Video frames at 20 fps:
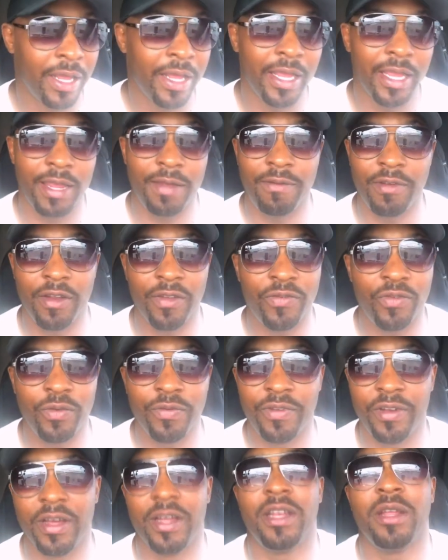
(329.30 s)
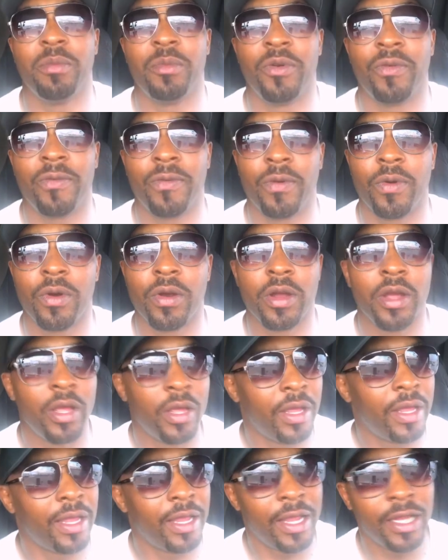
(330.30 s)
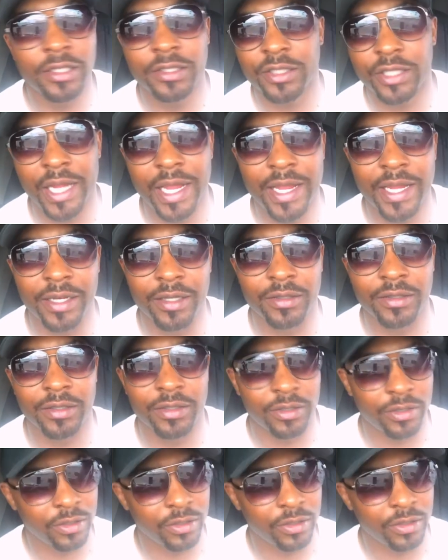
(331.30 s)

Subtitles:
even if you've done it before, it's change.